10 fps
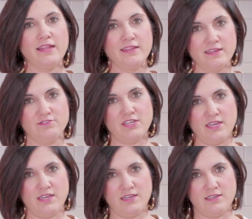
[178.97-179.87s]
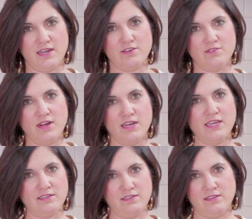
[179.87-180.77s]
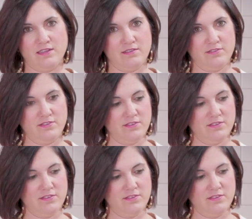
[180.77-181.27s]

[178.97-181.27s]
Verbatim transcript: I live to eat. I do not eat to live.